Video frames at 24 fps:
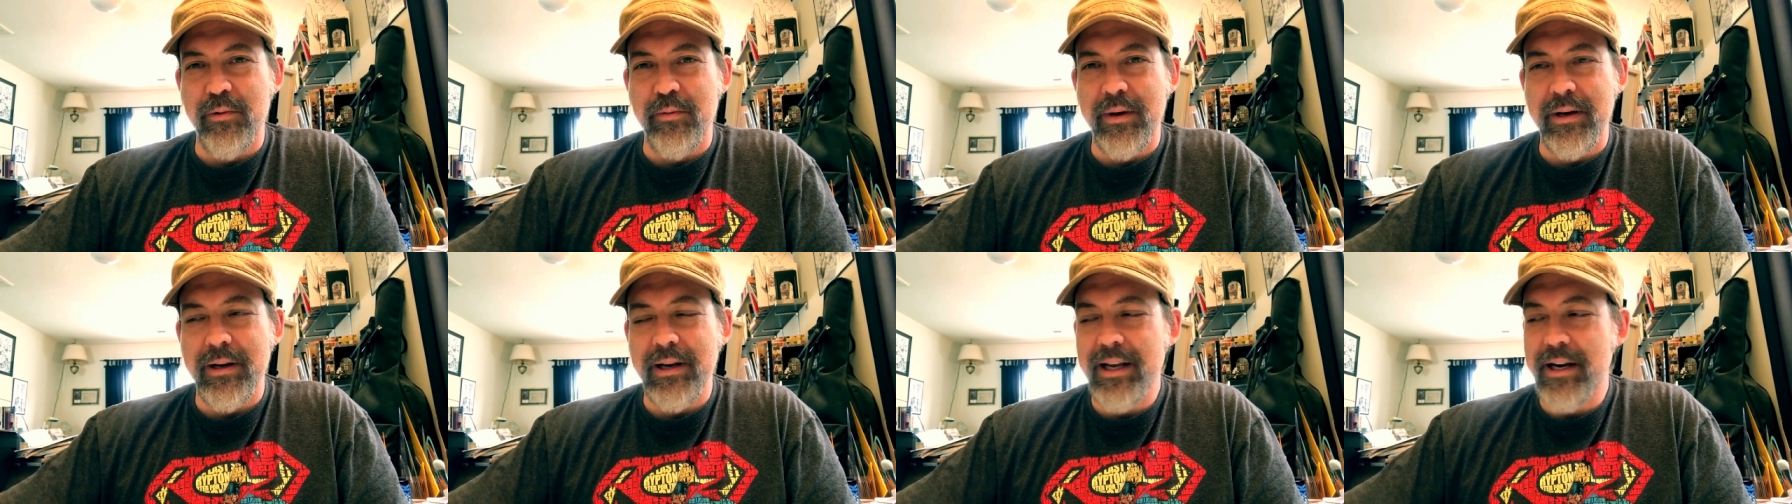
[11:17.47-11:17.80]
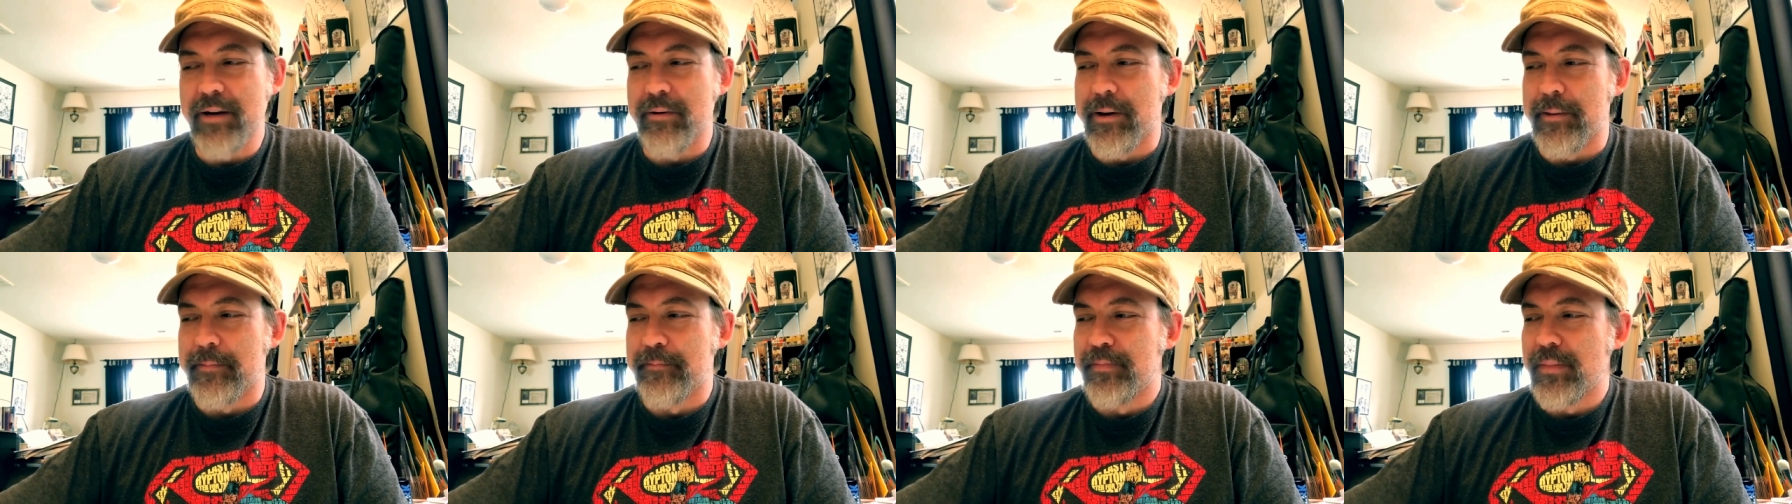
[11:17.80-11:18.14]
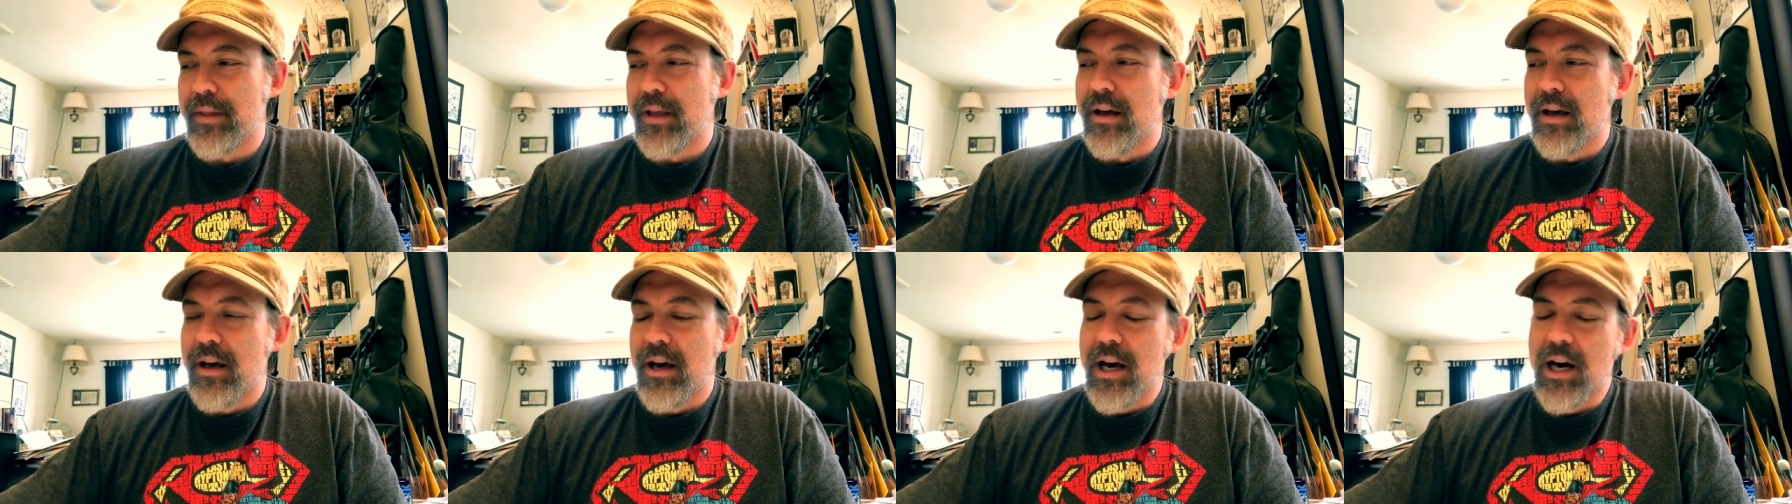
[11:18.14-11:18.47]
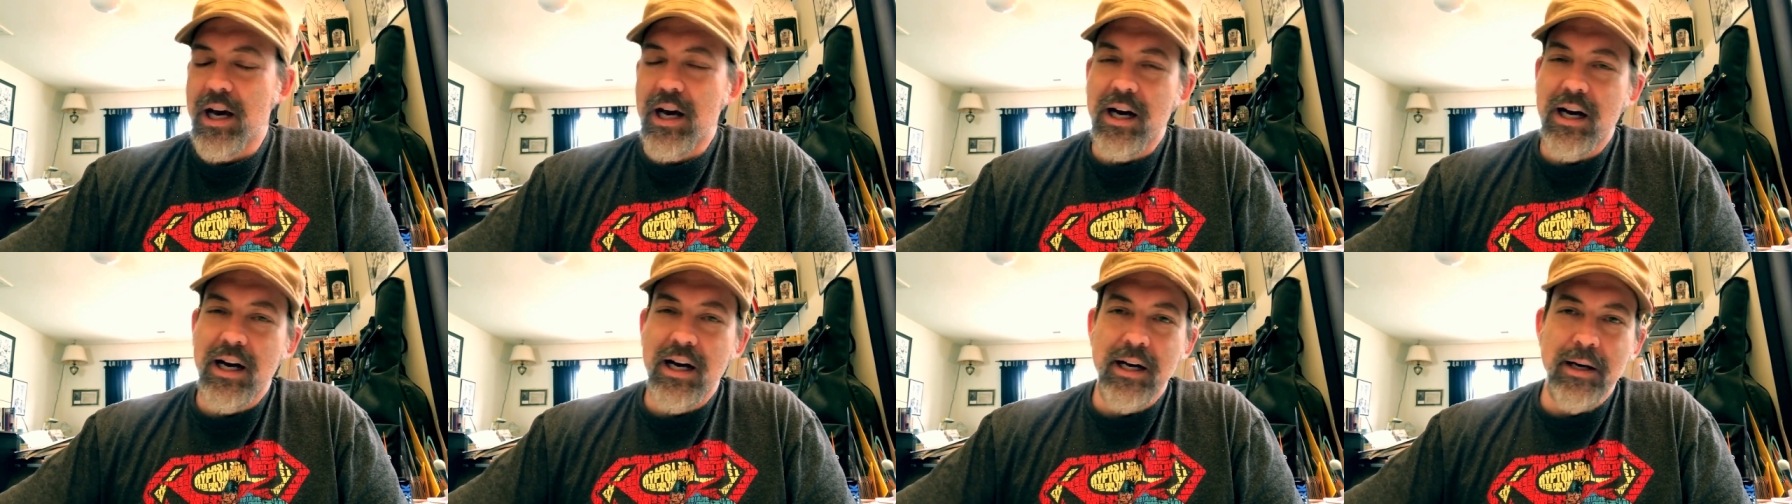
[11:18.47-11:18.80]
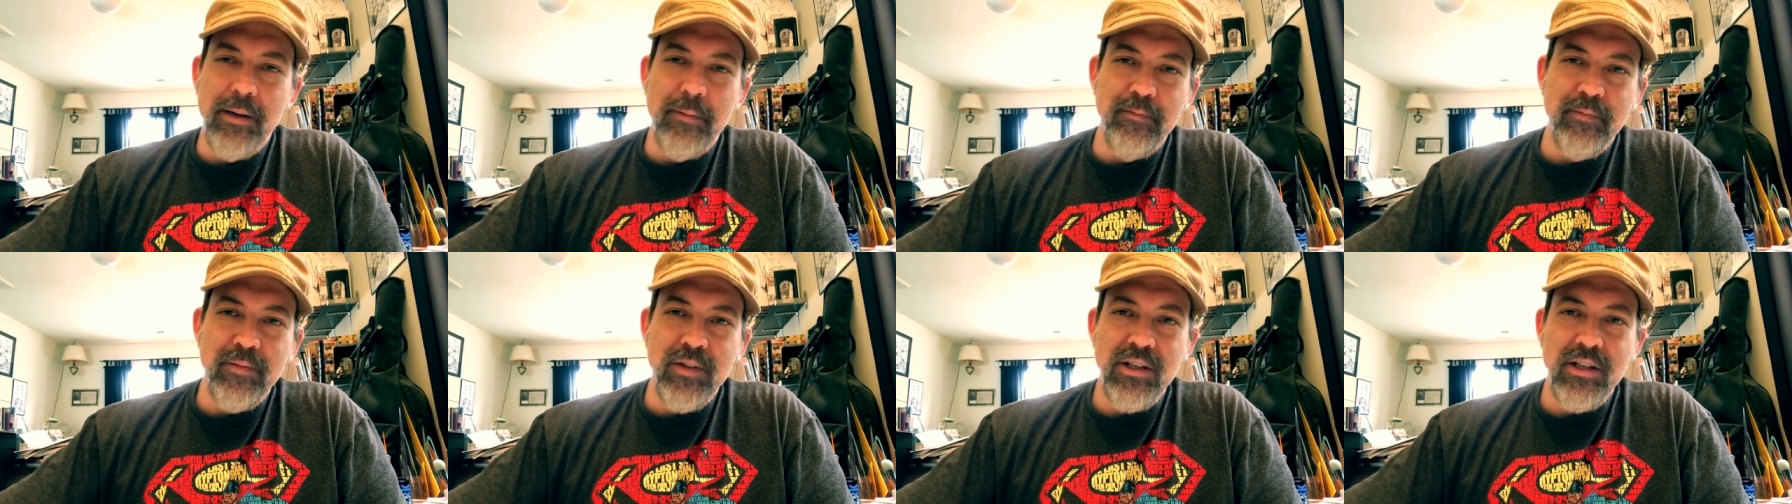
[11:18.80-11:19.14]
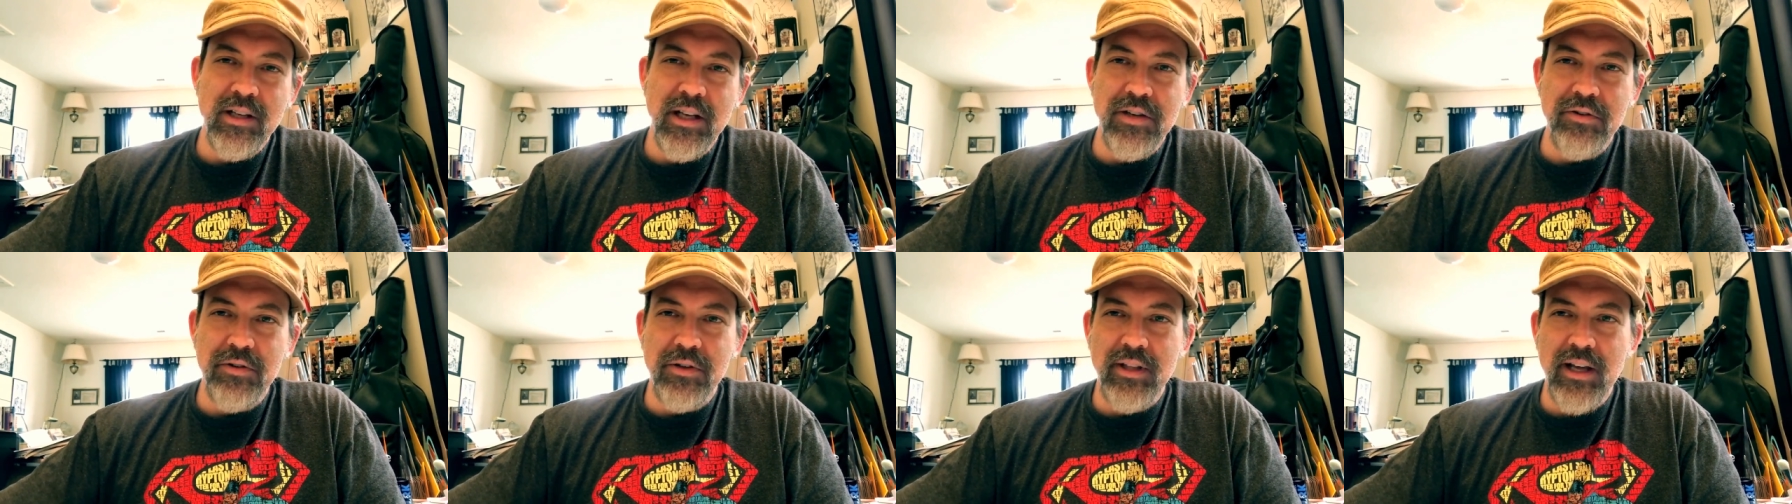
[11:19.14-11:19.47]
But anyway, um, just
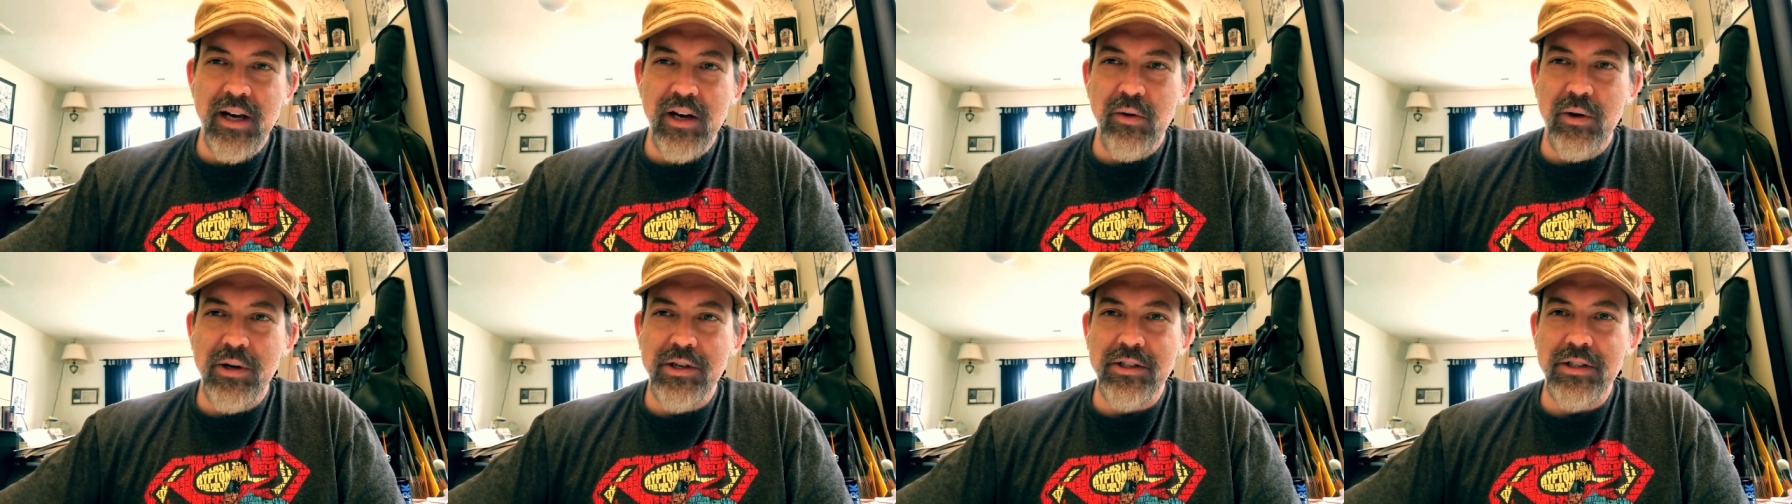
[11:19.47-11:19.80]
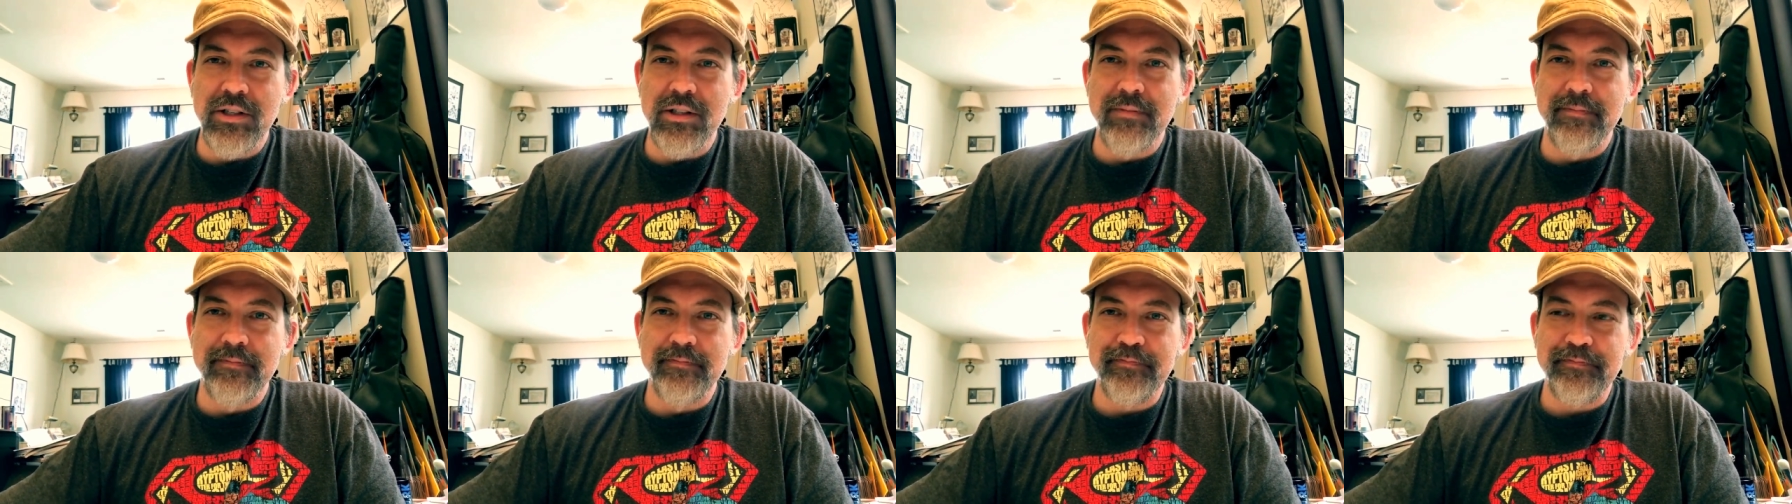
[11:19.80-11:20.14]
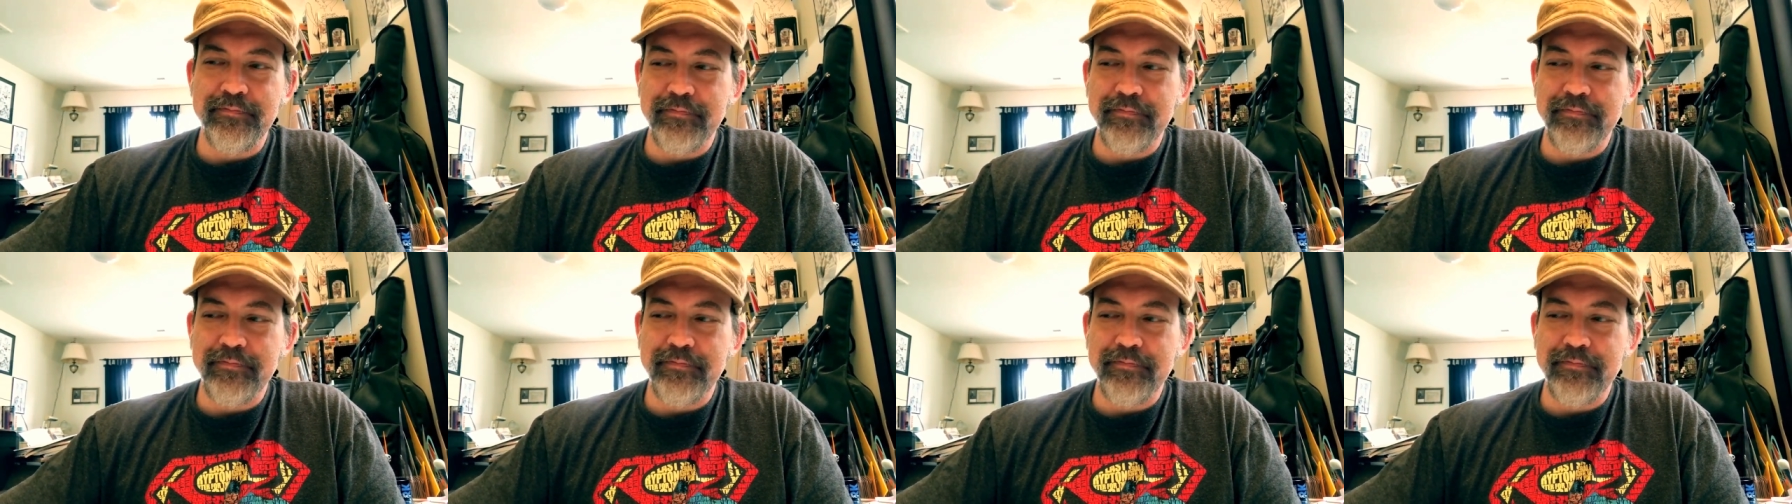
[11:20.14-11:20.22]
answering that question.